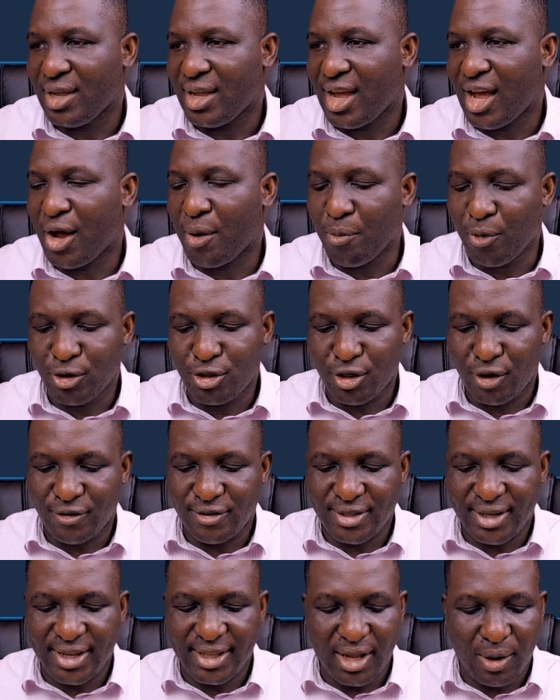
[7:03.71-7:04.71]
How much
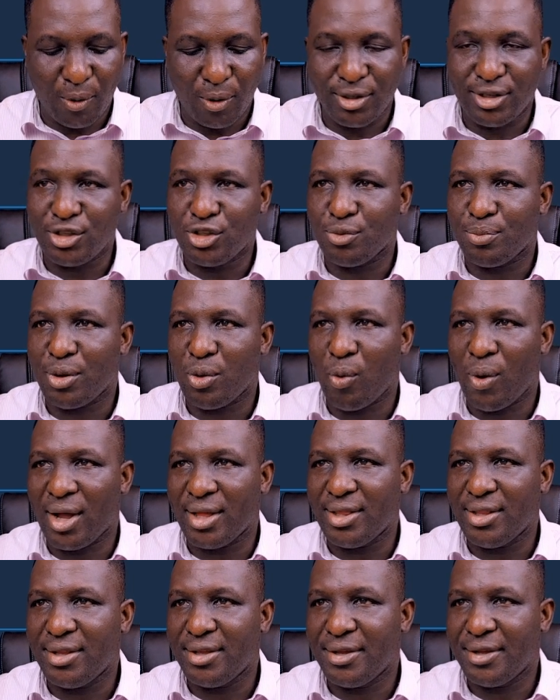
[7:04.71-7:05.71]
offset? I want it to be
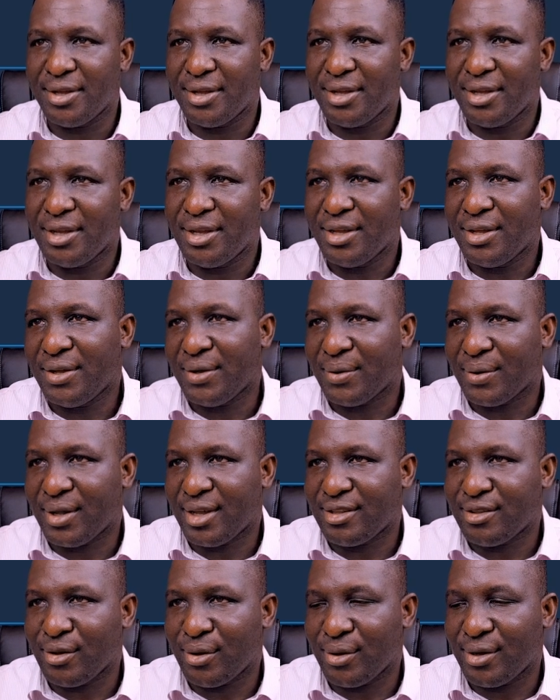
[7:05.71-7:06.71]
one.
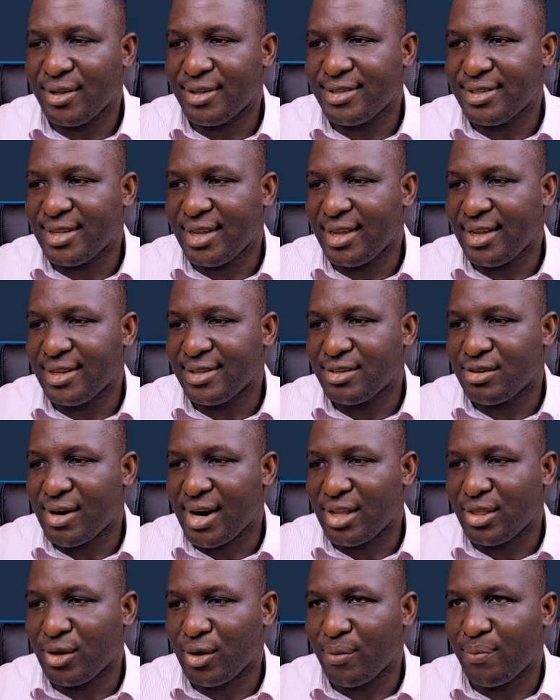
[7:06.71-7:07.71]
Okay, so you can see it's
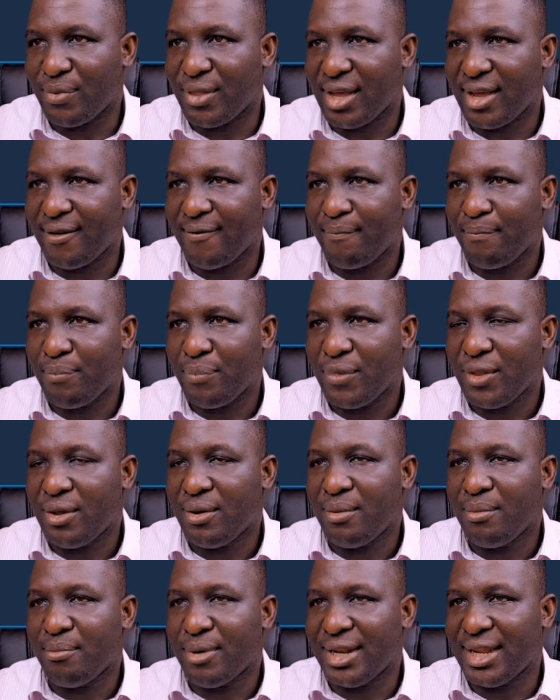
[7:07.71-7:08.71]
right up there,
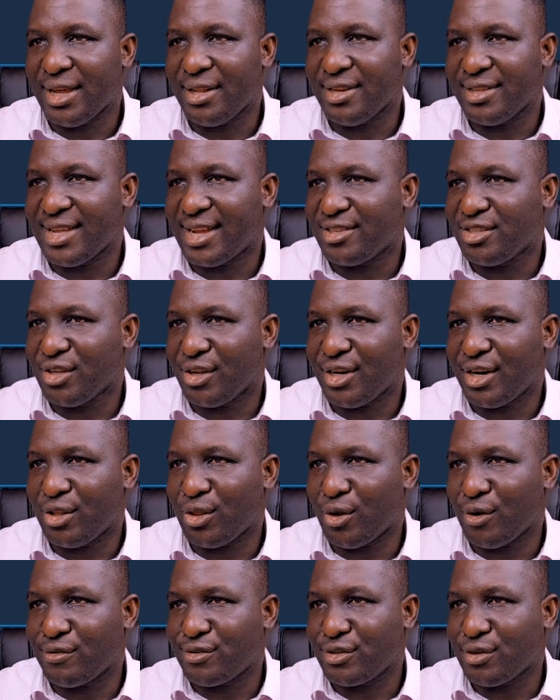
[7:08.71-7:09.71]
but then that's not
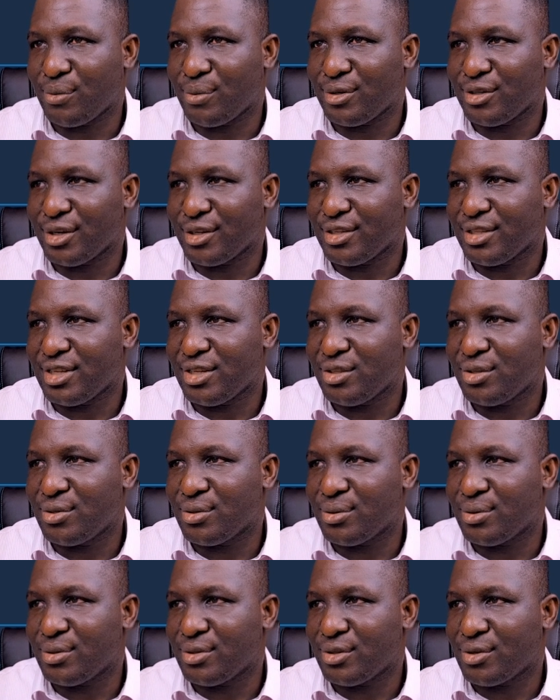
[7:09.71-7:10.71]
enough, so we just need
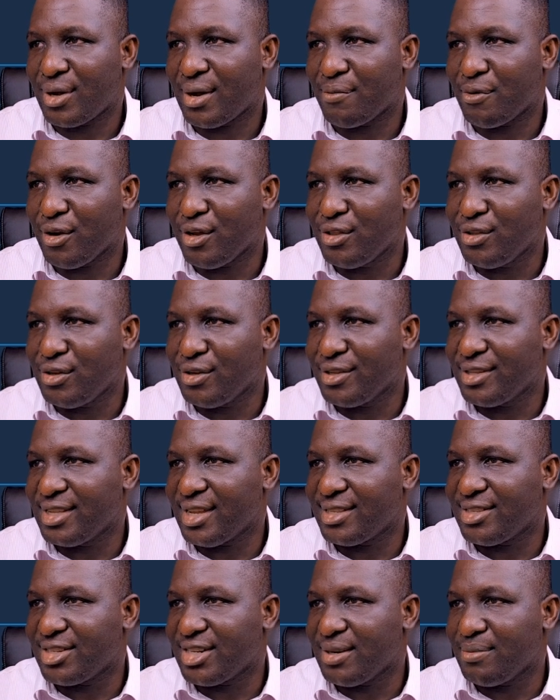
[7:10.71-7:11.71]
to, so I'm going to use
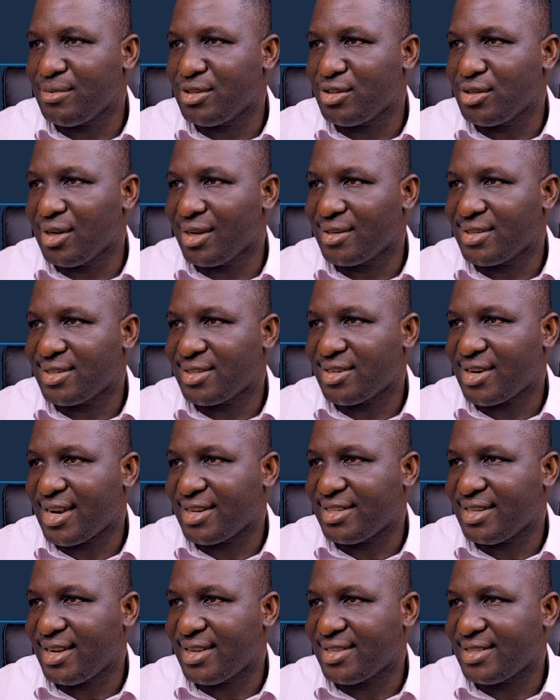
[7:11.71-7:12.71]
the trim
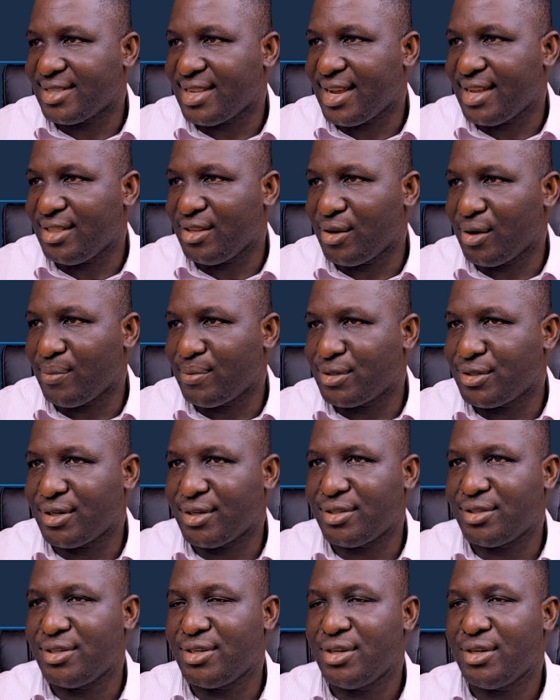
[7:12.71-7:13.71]
slash extend
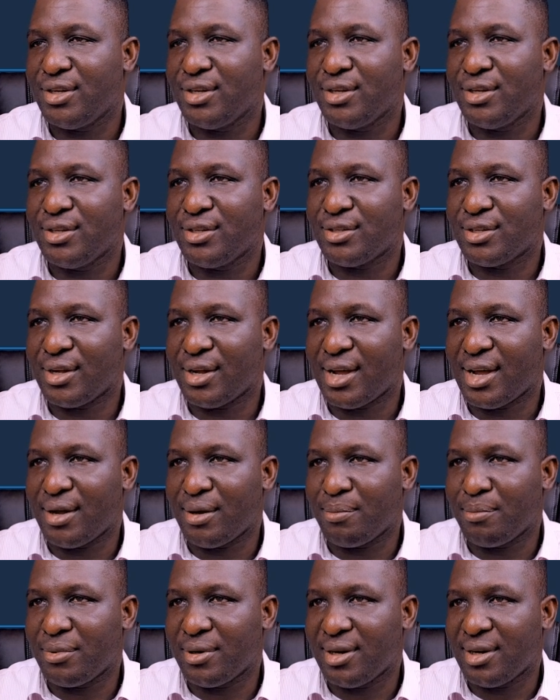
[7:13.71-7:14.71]
option. So
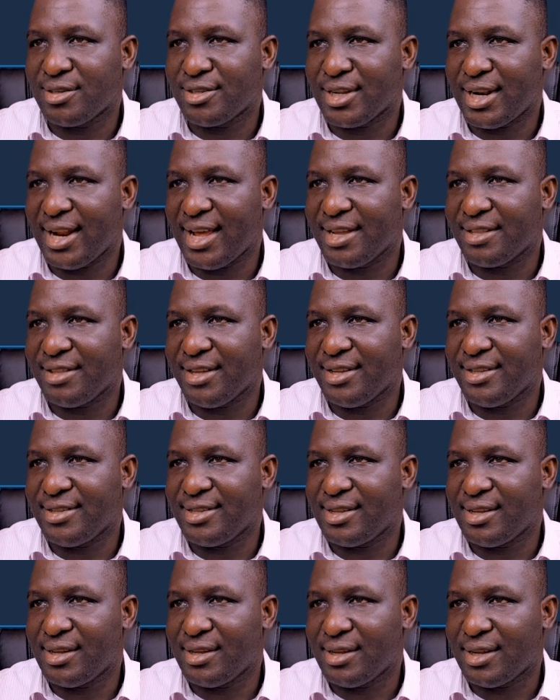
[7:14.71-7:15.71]
I'll select
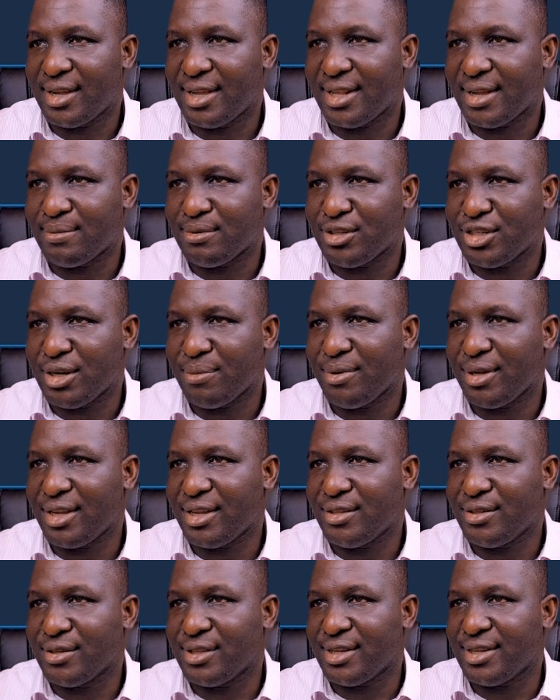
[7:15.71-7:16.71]
this and I'm trimming
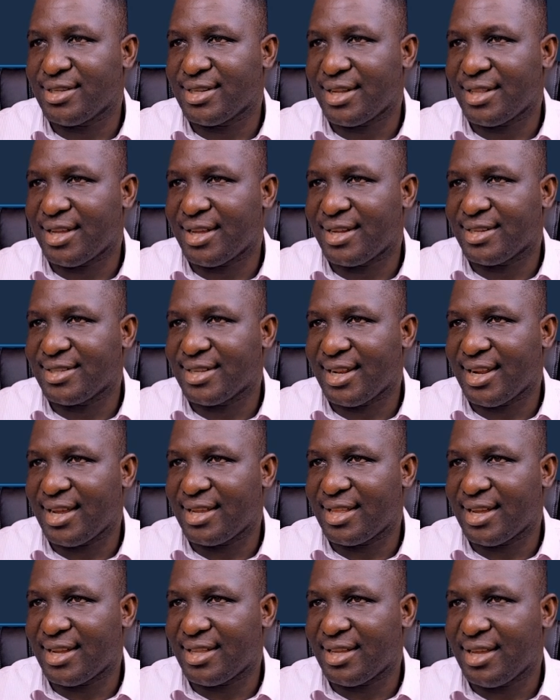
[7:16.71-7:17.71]
it to this, and then I
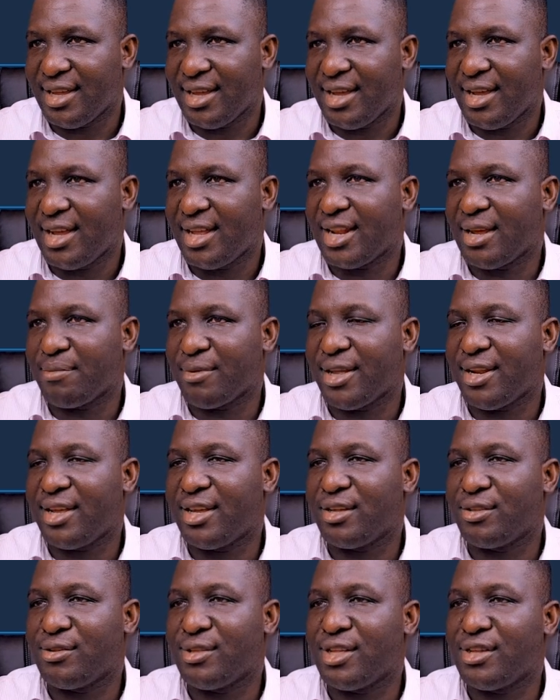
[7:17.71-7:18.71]
select that and I'm
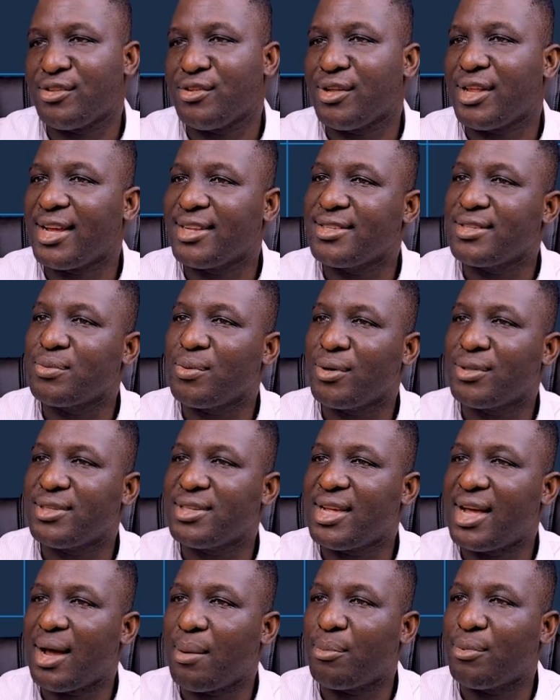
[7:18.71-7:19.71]
getting it to this. So that's
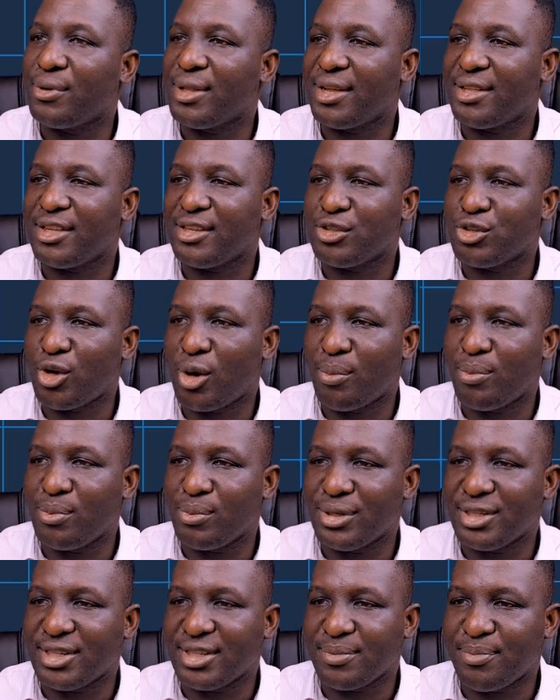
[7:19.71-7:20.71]
what's happened at the top,
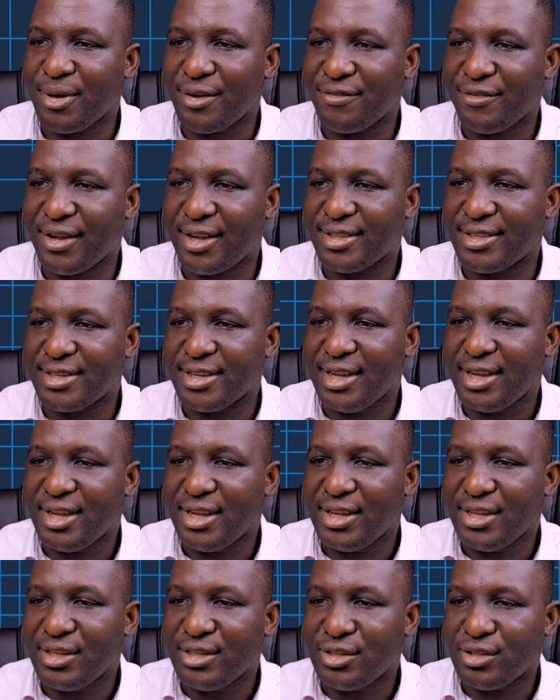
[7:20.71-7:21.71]
which is perfect.
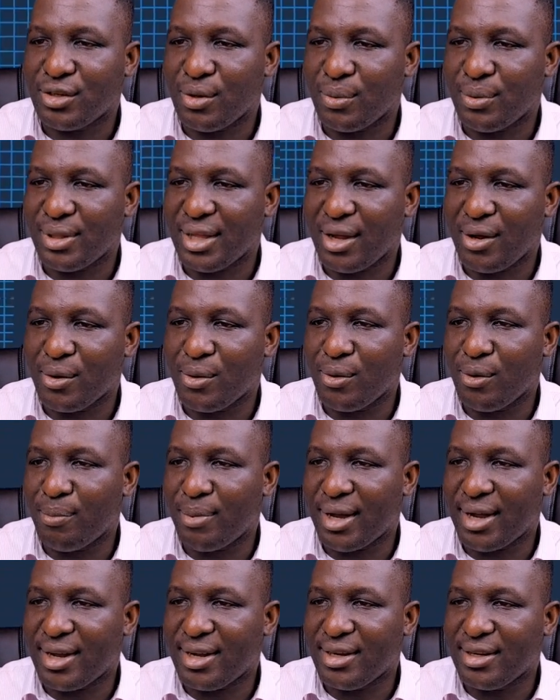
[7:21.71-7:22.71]
So we now go
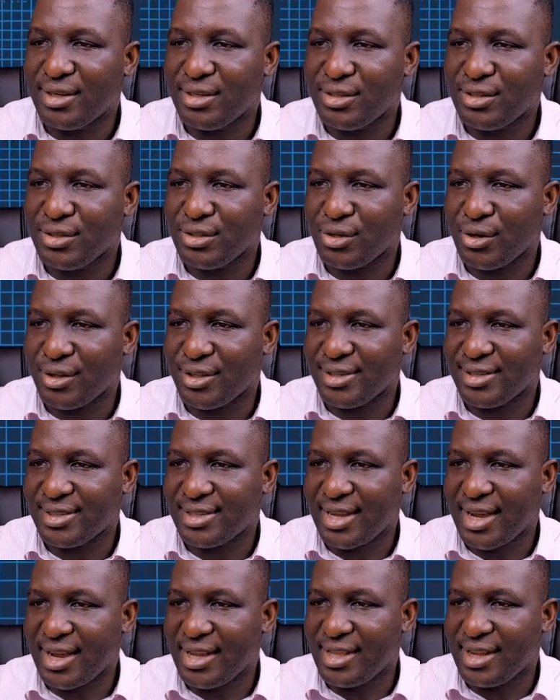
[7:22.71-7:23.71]
back to the other
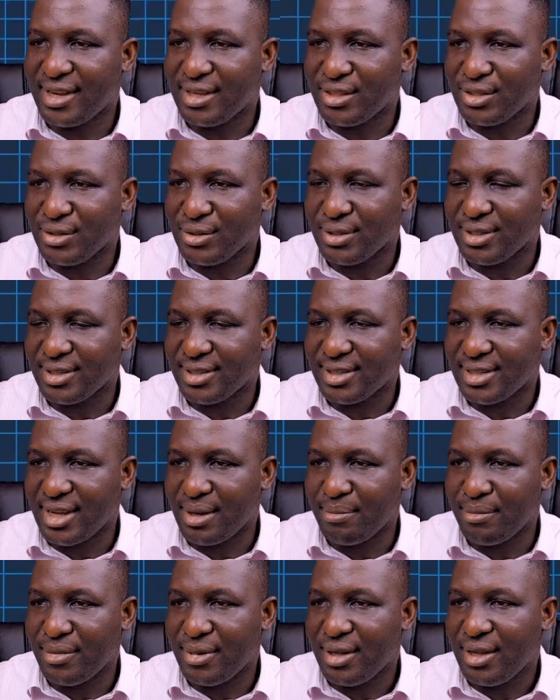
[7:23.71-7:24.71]
side and do the
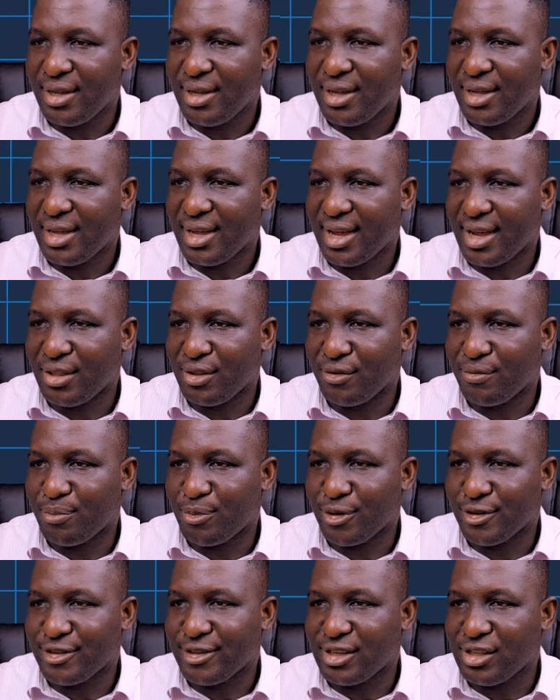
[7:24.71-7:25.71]
same kind of
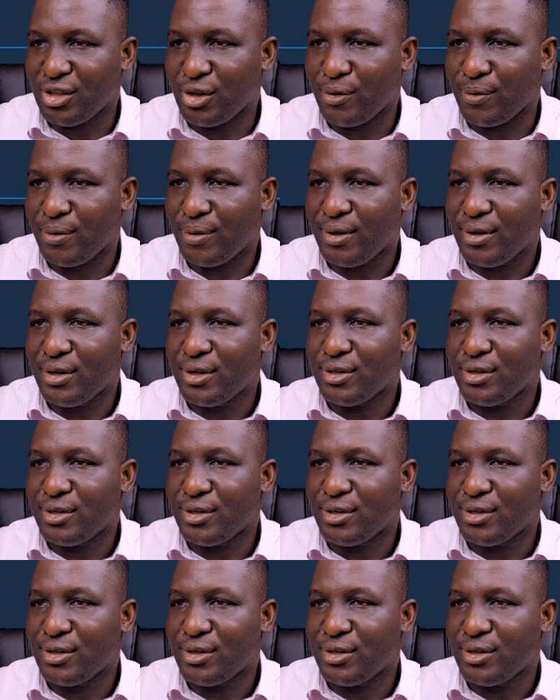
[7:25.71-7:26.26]
procedure.